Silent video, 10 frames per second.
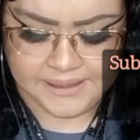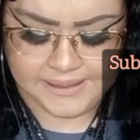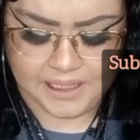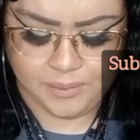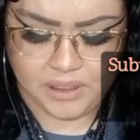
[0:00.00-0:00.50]

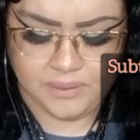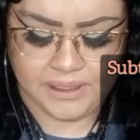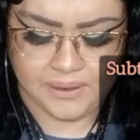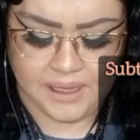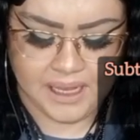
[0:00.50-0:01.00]

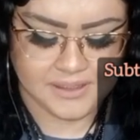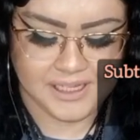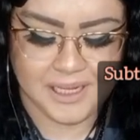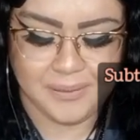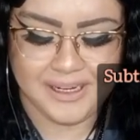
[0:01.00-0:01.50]

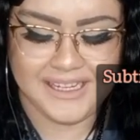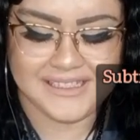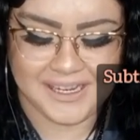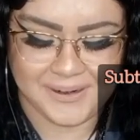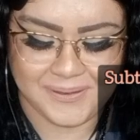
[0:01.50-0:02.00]
celebrity
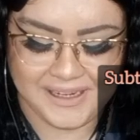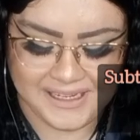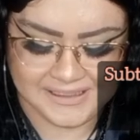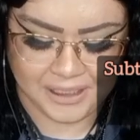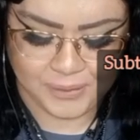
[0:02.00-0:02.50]
tarot
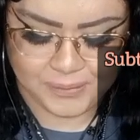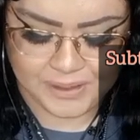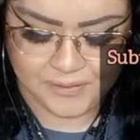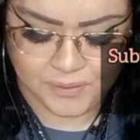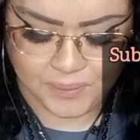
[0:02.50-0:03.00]
readings are
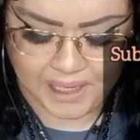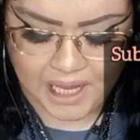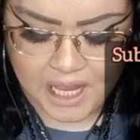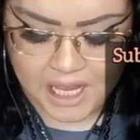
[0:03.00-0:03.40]
only for